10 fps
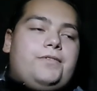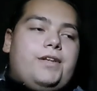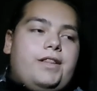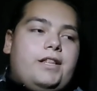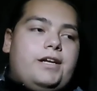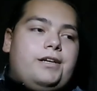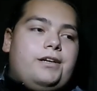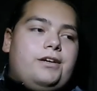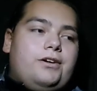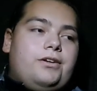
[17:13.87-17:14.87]
and then
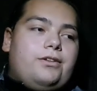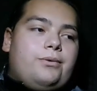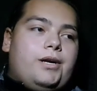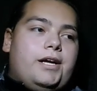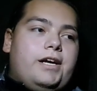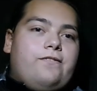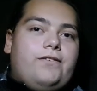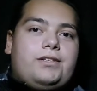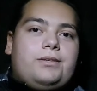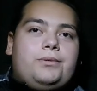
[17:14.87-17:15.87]
another one I had to
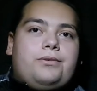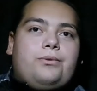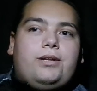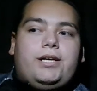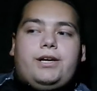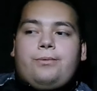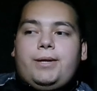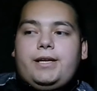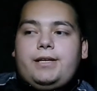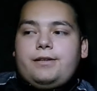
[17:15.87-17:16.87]
fix that was totally
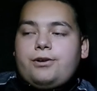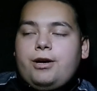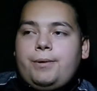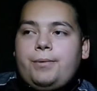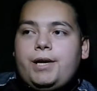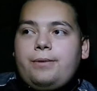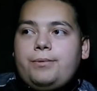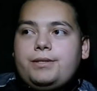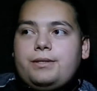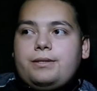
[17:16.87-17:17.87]
unrelated to copyright
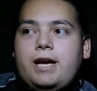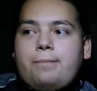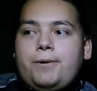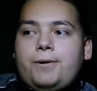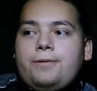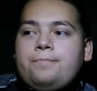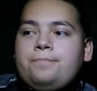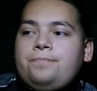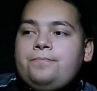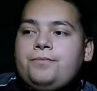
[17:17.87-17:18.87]
was Sampa.
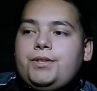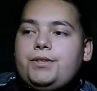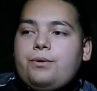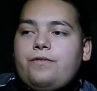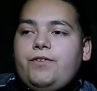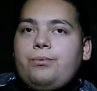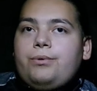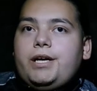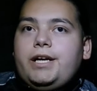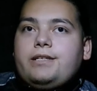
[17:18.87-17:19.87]
So there were a few
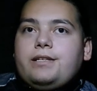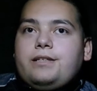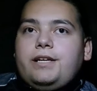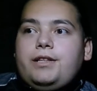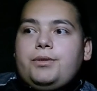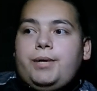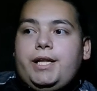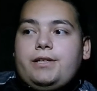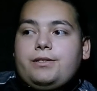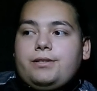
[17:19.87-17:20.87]
lines in scene 3
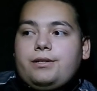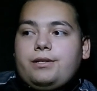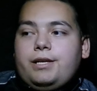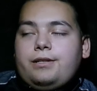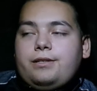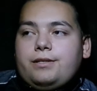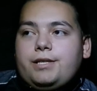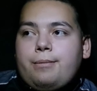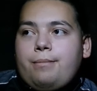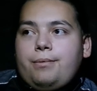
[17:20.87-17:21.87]
that just
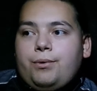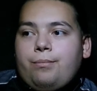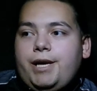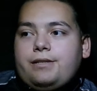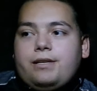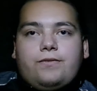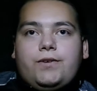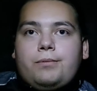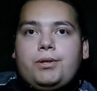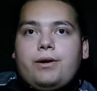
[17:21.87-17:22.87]
don't make sense for
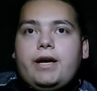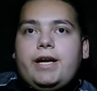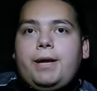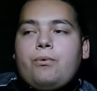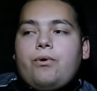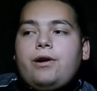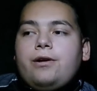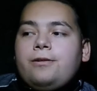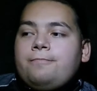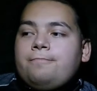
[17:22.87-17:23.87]
the plot anymore.
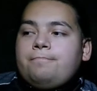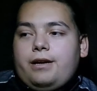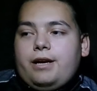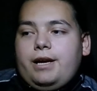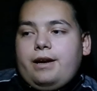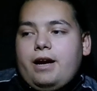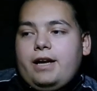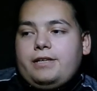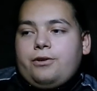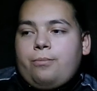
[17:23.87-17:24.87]
I
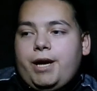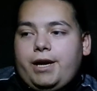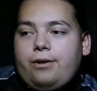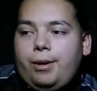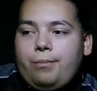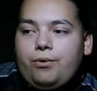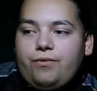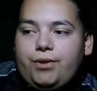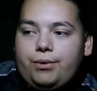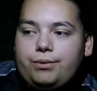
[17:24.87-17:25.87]
had to go back and
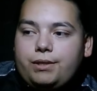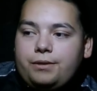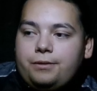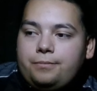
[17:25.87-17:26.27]
remove those.